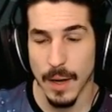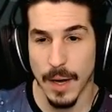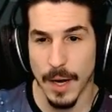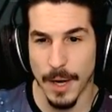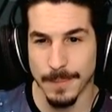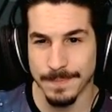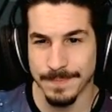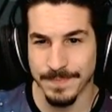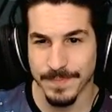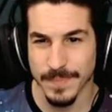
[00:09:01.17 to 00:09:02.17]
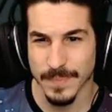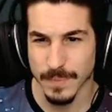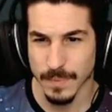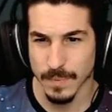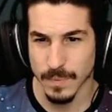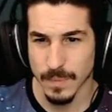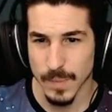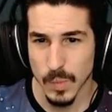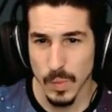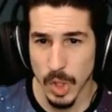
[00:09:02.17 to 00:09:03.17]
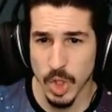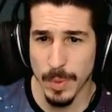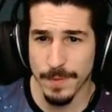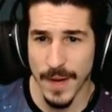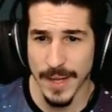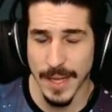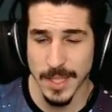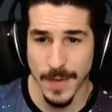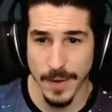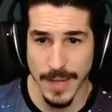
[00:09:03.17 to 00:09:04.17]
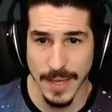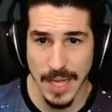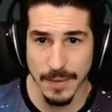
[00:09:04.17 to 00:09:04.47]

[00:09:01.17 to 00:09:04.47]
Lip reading: You should be fine against Fairy attacks.